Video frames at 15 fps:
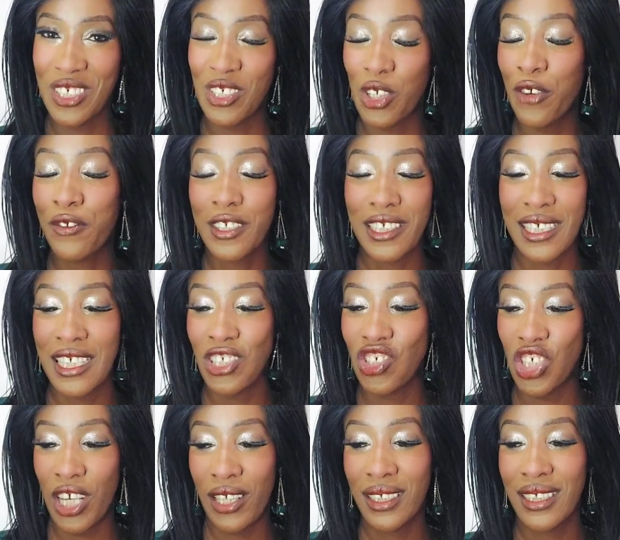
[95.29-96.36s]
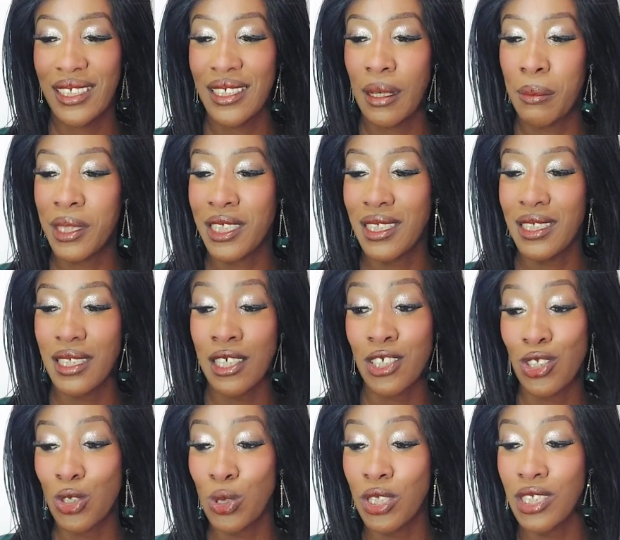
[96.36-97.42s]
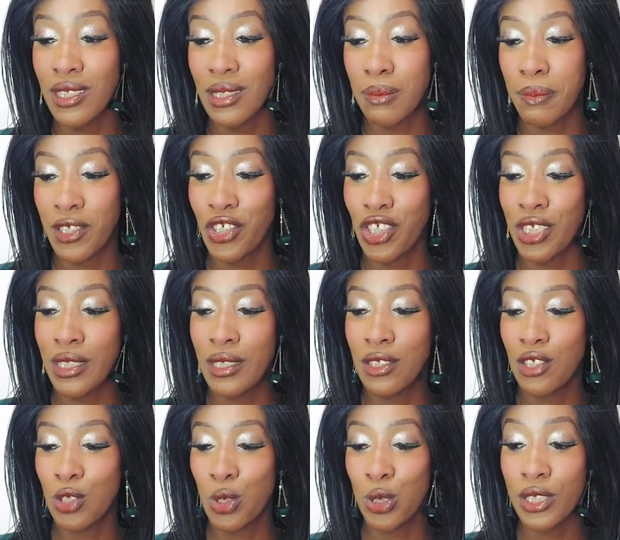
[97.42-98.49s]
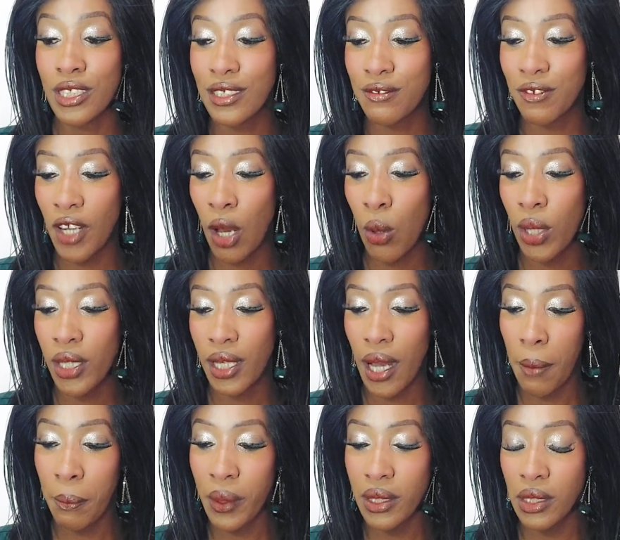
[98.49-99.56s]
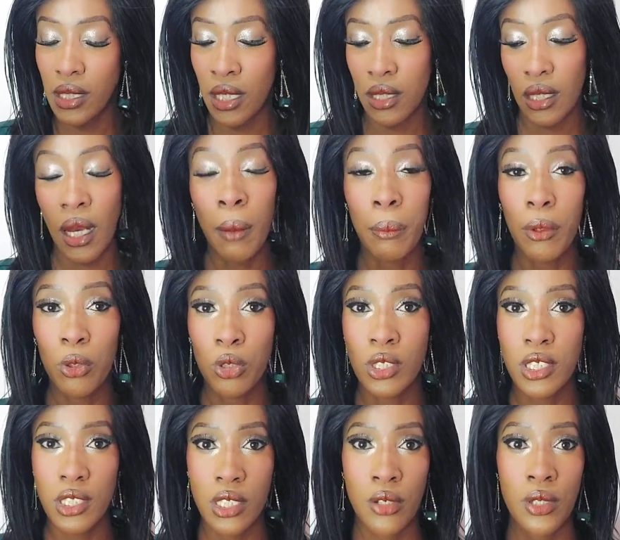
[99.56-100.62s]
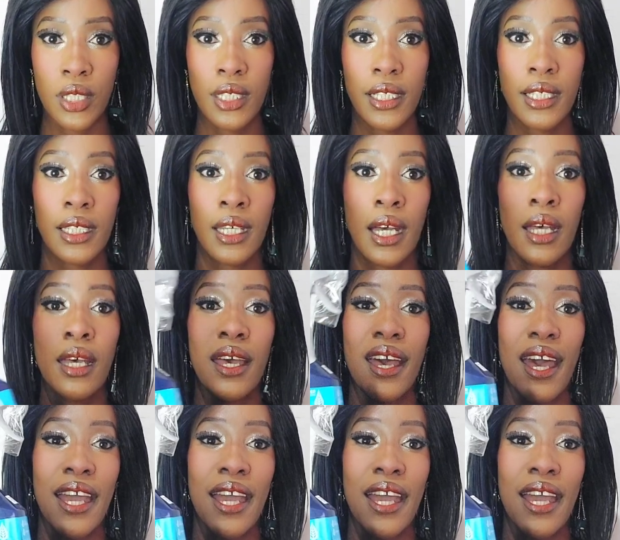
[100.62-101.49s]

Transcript: Sorry for saying chair cleaner, but it's Astonish Specialist Lotus Flower Carpet and Upholstery Cleaner.